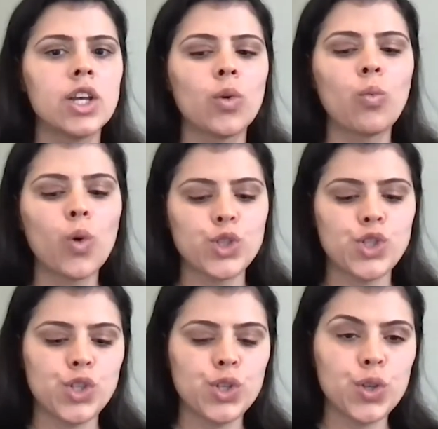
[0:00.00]
what
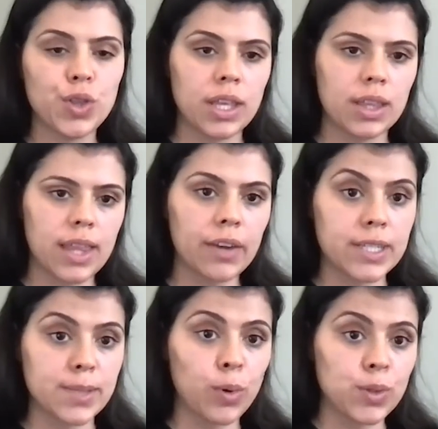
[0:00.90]
do you think their
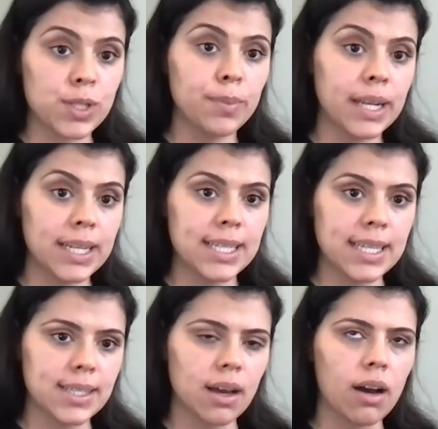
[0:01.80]

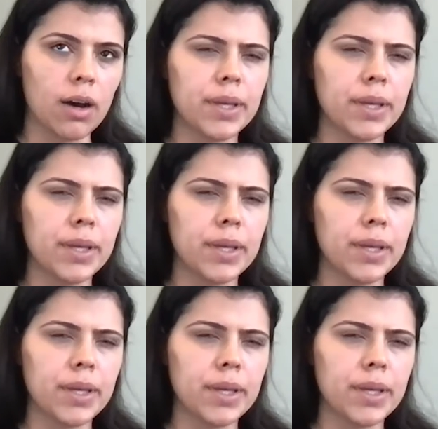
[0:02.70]
responsibilities are?